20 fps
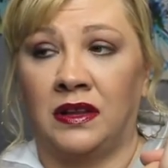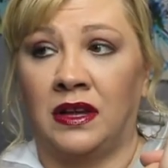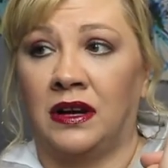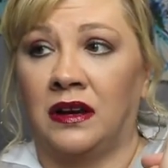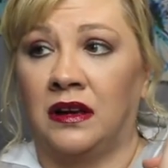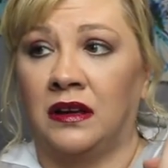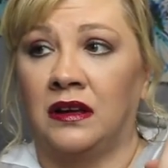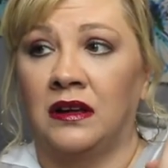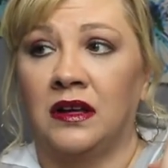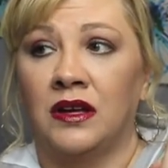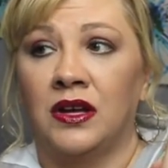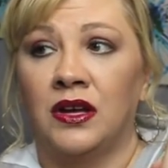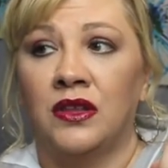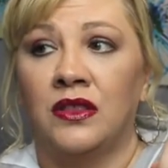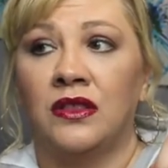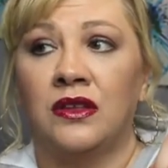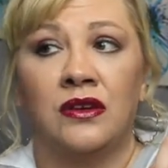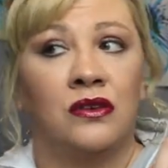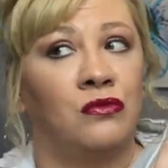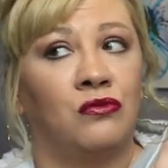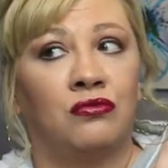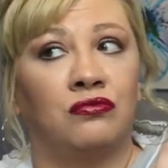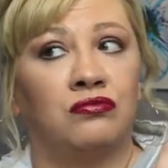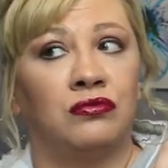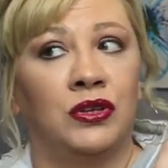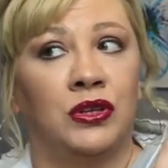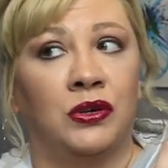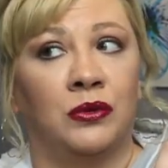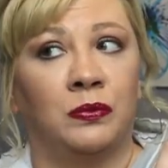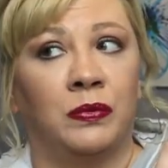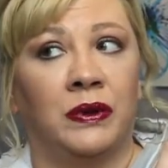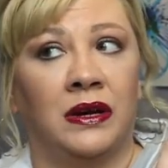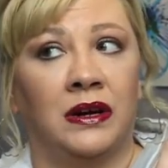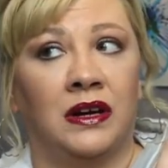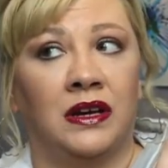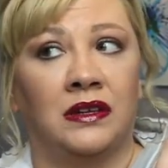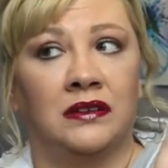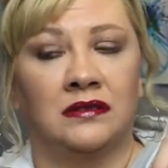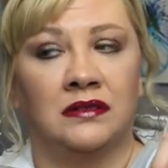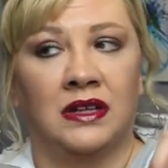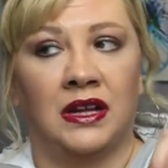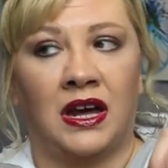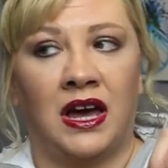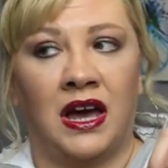that the berry that I